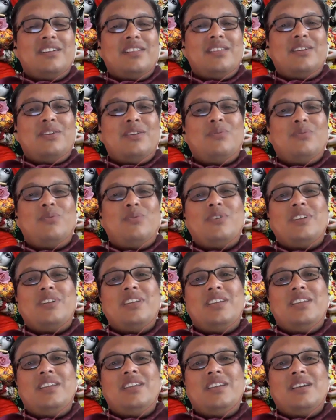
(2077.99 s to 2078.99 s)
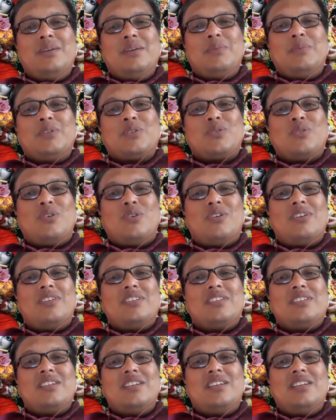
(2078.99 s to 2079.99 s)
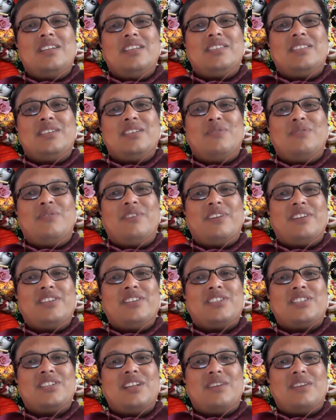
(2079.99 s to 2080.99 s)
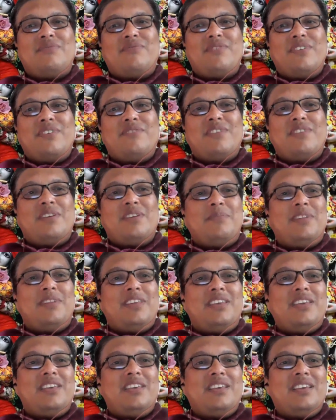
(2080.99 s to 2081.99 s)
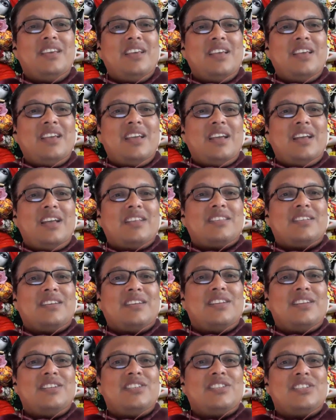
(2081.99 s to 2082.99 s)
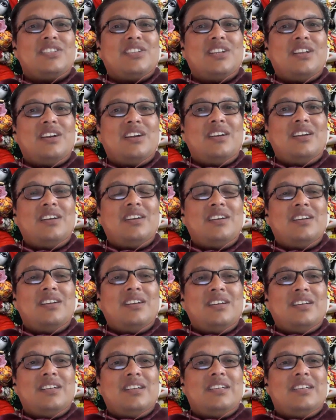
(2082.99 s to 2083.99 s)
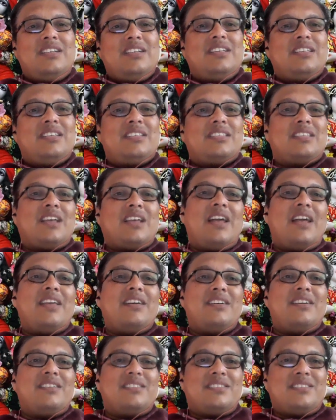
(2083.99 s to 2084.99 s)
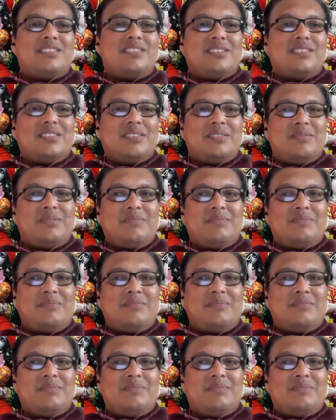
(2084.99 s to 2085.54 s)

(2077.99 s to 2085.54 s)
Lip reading: The devotee must constantly serve Krishna favorably as Krishna desires.